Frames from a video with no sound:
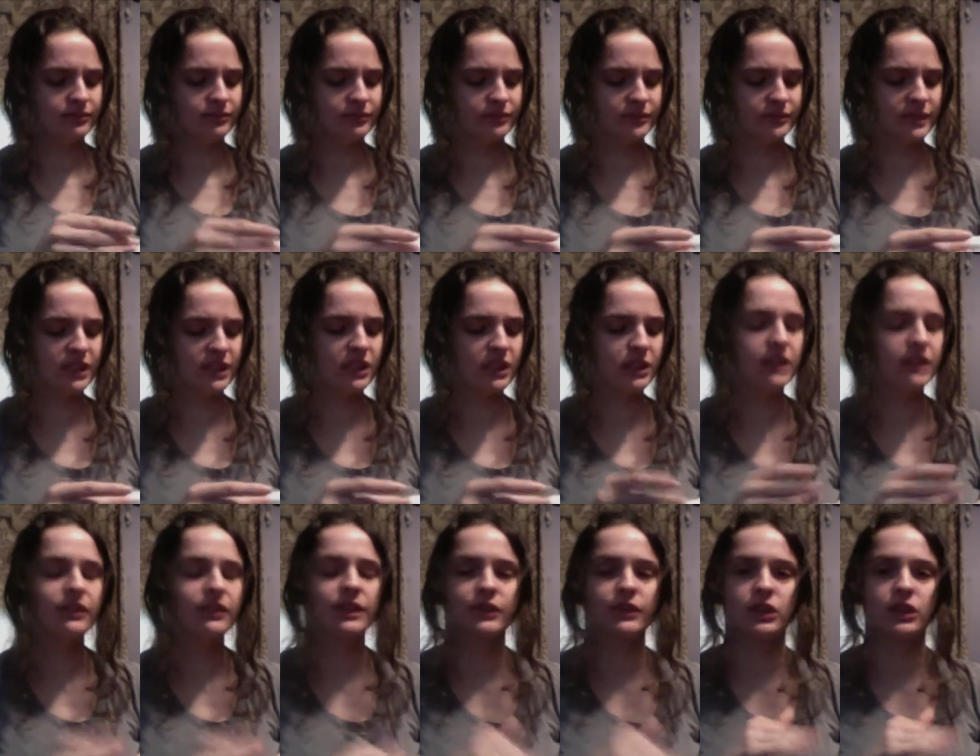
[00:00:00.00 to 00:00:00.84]
you know,
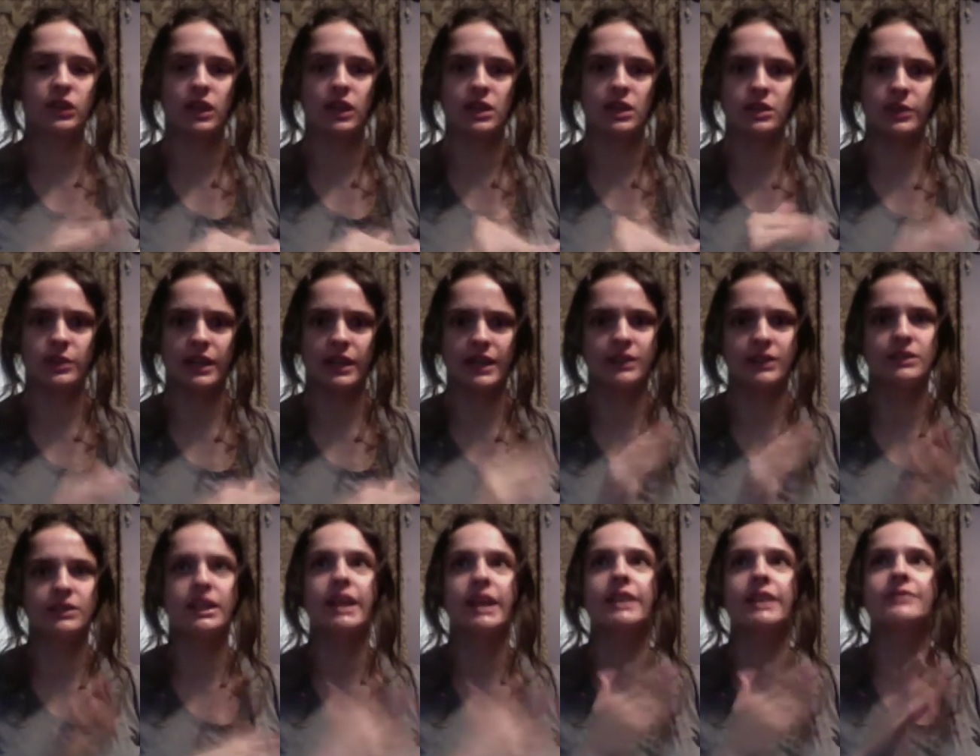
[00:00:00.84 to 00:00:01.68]
even if you're not doing
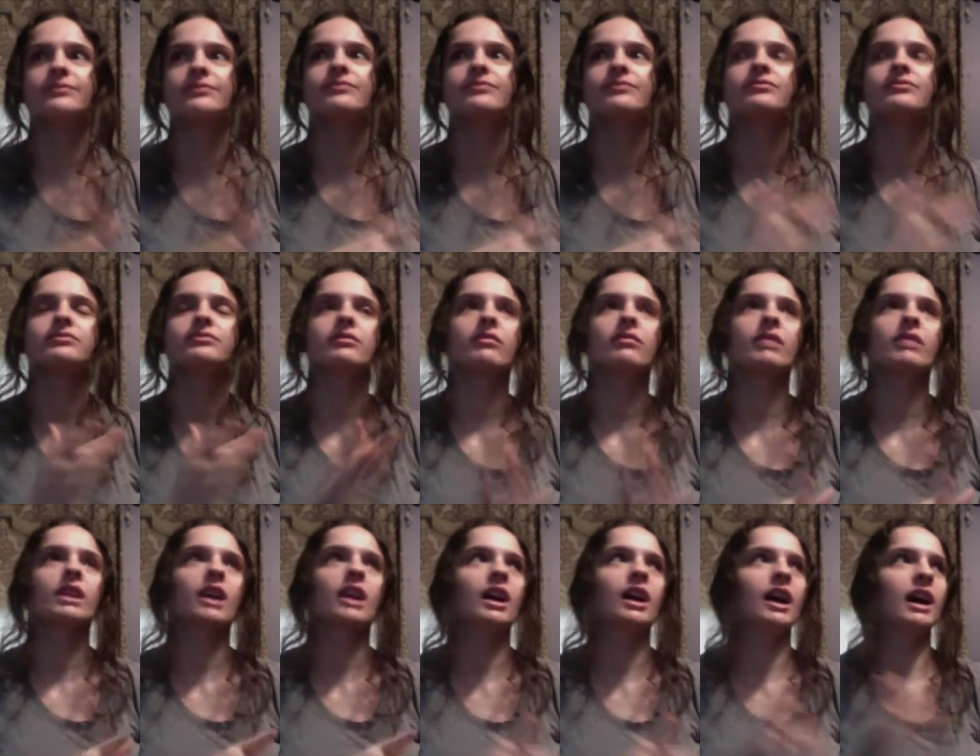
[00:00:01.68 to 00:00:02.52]
Hilda,
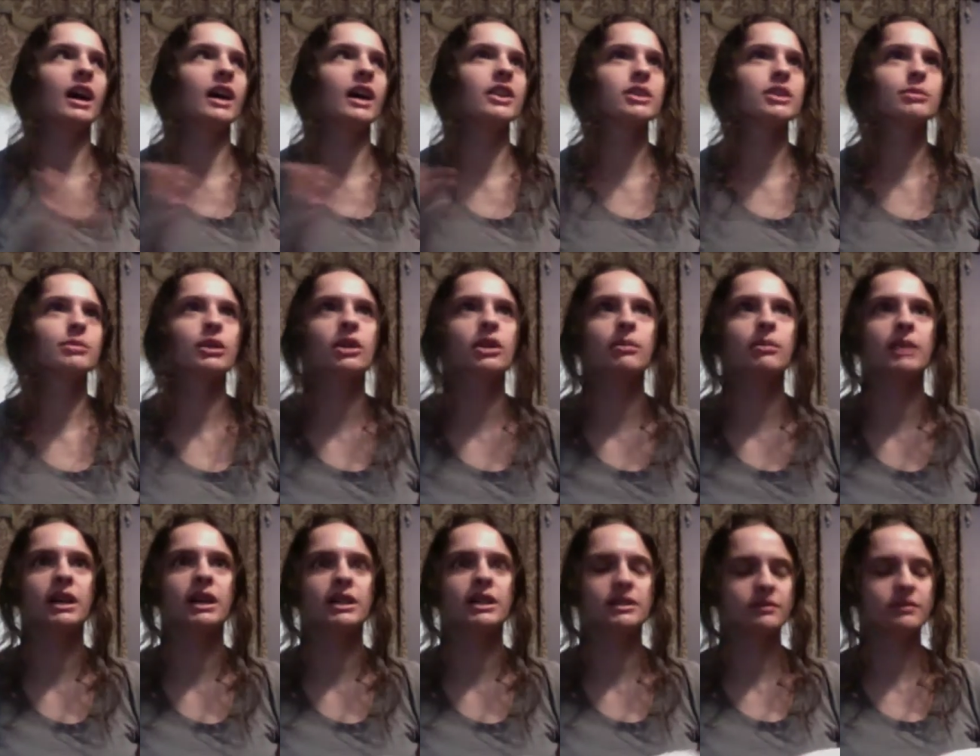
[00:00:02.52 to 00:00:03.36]
other
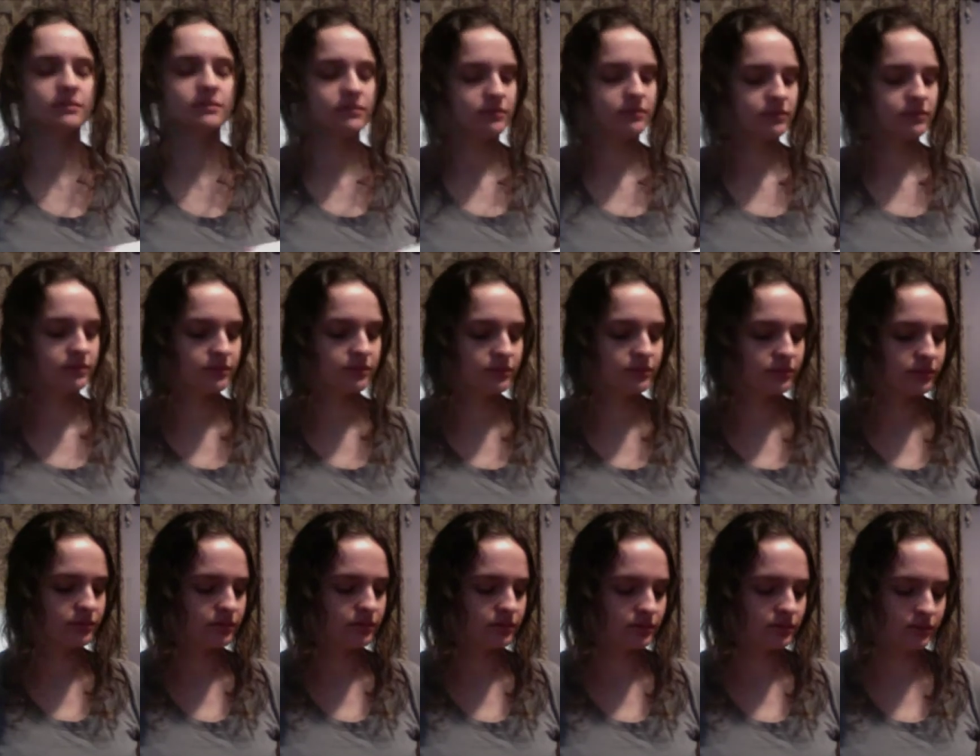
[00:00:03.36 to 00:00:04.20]
Pokemon
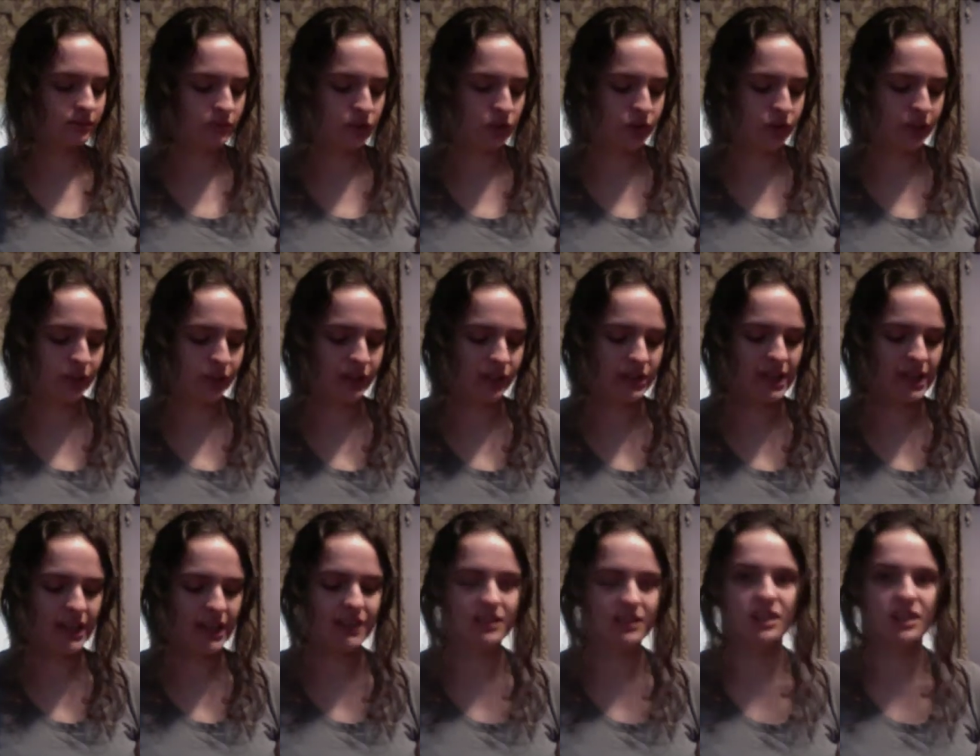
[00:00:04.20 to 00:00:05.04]
trainers
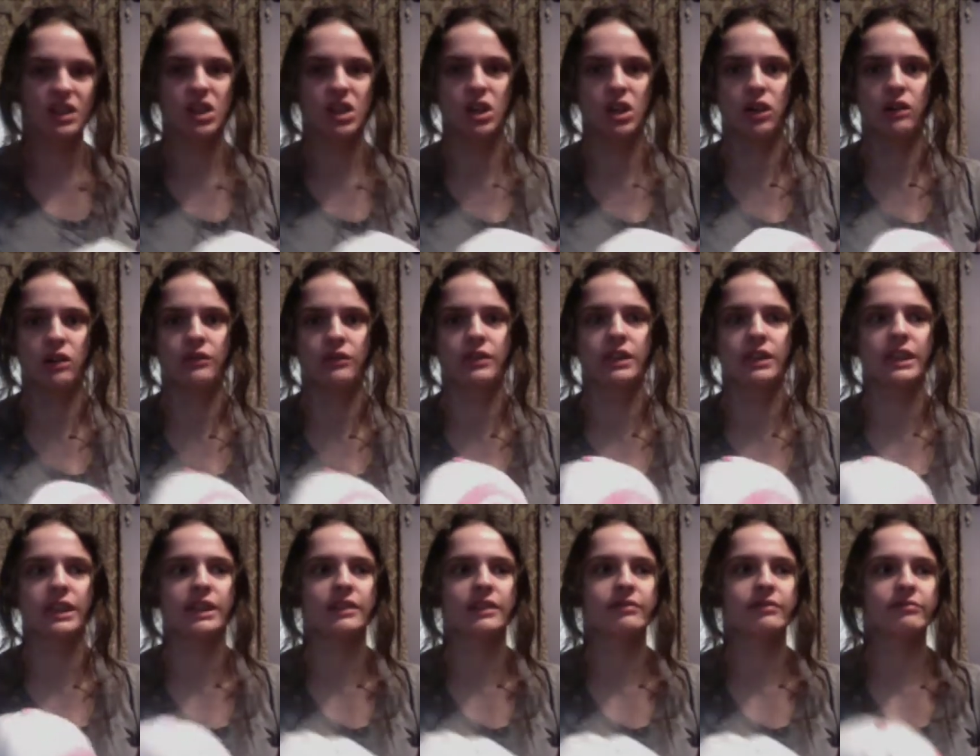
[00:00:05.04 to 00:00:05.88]
hats can go for,
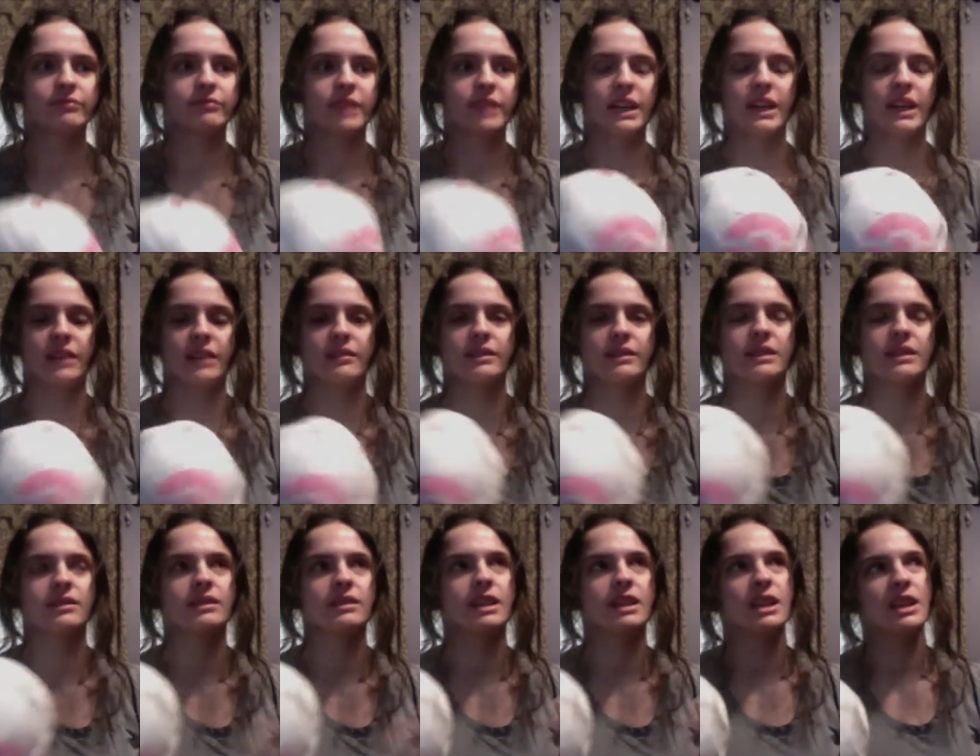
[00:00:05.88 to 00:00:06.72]
like, again,
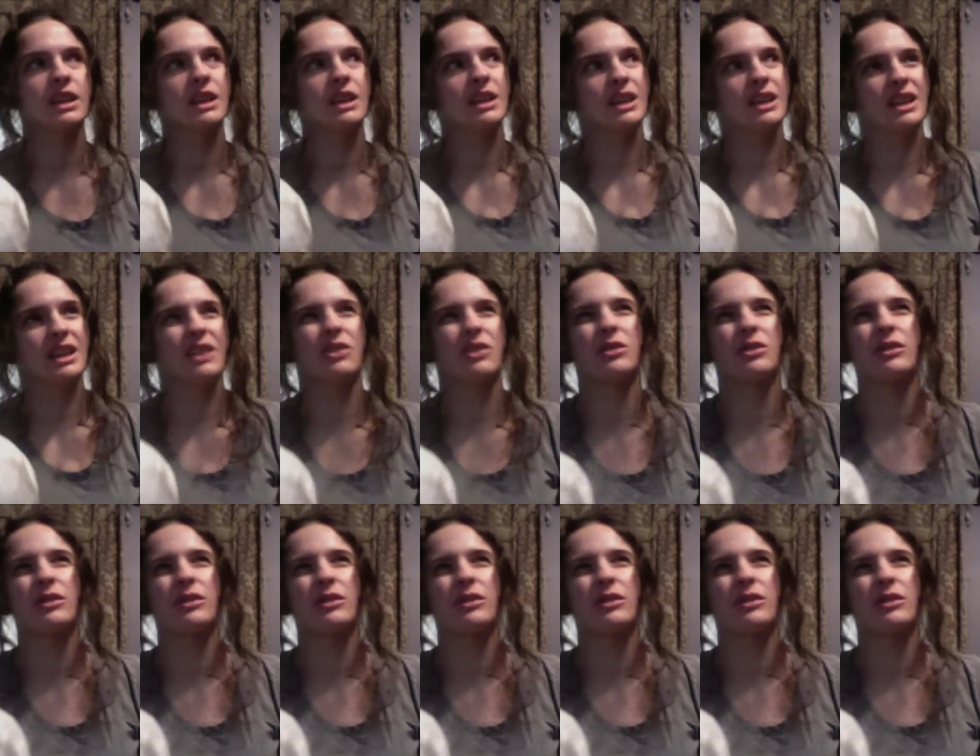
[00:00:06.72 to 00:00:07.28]
you know, a